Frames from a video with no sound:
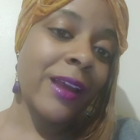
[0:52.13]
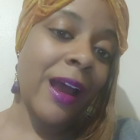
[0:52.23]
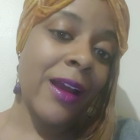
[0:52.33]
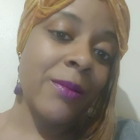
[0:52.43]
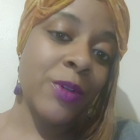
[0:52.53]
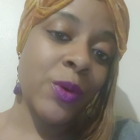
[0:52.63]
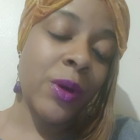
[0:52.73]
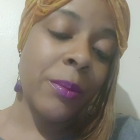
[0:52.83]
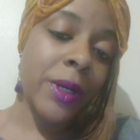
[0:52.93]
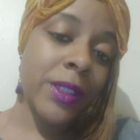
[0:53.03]
I am
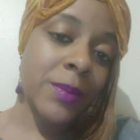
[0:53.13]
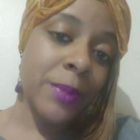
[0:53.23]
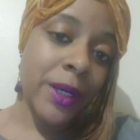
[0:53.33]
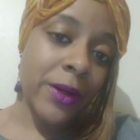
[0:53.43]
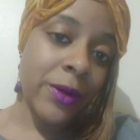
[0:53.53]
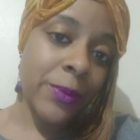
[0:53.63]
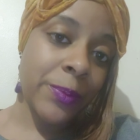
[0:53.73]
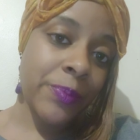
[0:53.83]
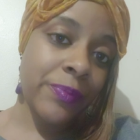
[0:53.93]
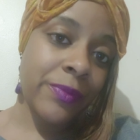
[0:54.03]
doing much better.
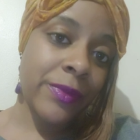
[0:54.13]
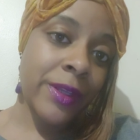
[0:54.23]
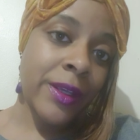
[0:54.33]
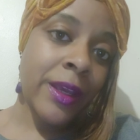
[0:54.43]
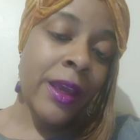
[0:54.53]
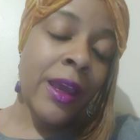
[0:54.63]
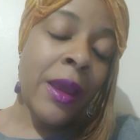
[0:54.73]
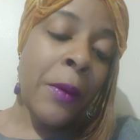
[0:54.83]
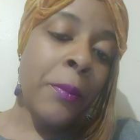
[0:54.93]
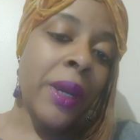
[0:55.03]

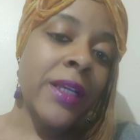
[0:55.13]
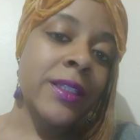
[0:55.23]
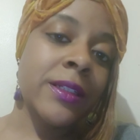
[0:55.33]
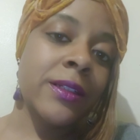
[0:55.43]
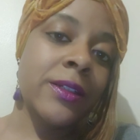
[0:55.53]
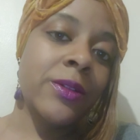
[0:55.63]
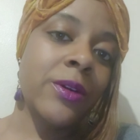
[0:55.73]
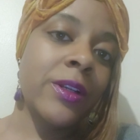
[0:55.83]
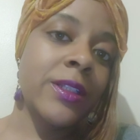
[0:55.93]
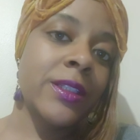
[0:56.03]
Basically, you're
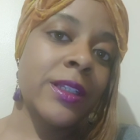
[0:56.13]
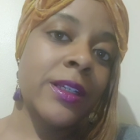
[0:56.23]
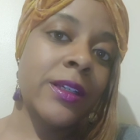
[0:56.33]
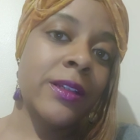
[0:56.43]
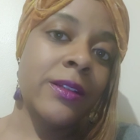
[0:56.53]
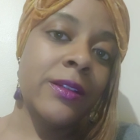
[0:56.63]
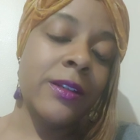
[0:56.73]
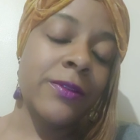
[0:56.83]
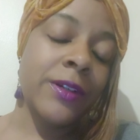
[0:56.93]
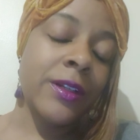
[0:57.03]
going to see
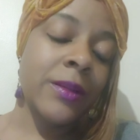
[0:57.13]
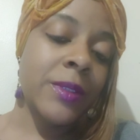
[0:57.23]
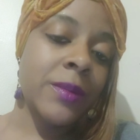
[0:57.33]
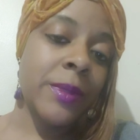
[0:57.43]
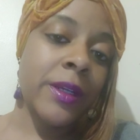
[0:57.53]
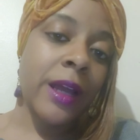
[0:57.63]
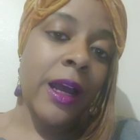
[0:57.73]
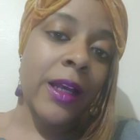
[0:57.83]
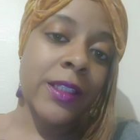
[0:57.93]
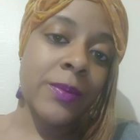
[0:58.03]
different clips of me in the
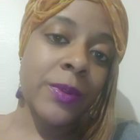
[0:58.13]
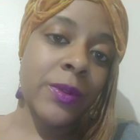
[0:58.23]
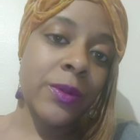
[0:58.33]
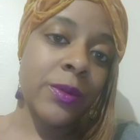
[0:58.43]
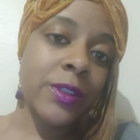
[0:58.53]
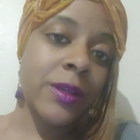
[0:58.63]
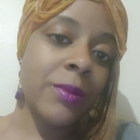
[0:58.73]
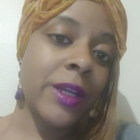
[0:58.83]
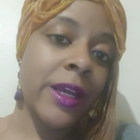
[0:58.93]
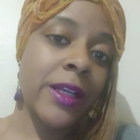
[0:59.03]
hospital.
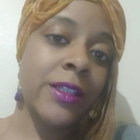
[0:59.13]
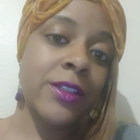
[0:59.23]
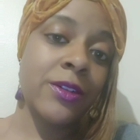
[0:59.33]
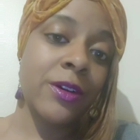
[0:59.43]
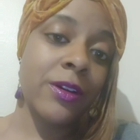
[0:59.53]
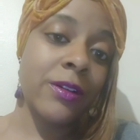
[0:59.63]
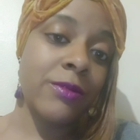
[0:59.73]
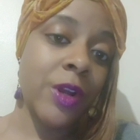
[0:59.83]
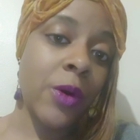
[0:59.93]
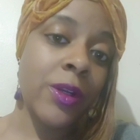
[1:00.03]
Some days you're going to
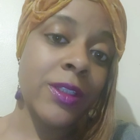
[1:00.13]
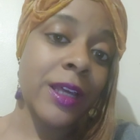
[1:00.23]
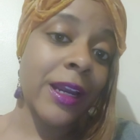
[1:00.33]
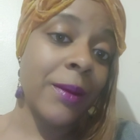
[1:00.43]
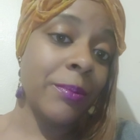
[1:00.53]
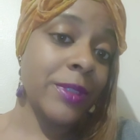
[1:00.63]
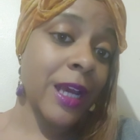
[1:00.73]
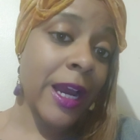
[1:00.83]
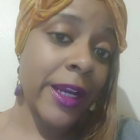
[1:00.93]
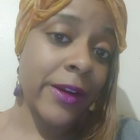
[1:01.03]
notice that I'm
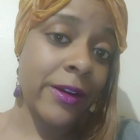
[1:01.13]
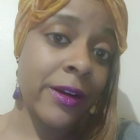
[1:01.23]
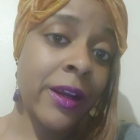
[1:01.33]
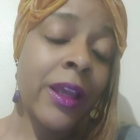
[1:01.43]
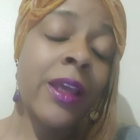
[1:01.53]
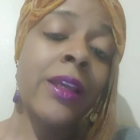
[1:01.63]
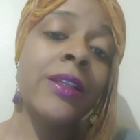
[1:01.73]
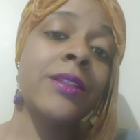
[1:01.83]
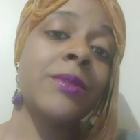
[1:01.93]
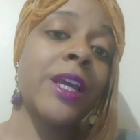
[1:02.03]
tired.
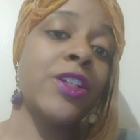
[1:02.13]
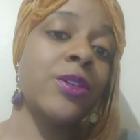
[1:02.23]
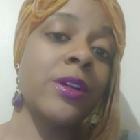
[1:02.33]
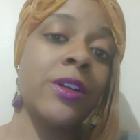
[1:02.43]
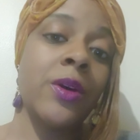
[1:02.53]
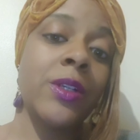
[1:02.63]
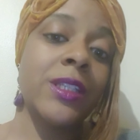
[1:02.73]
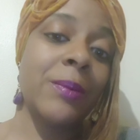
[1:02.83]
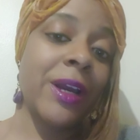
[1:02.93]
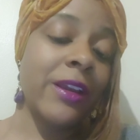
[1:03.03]
Some days you're going to notice
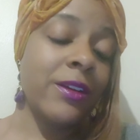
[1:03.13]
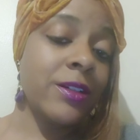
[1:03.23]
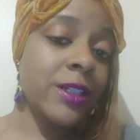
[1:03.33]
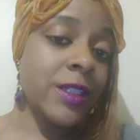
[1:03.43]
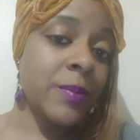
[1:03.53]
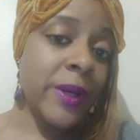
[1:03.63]
that my energy is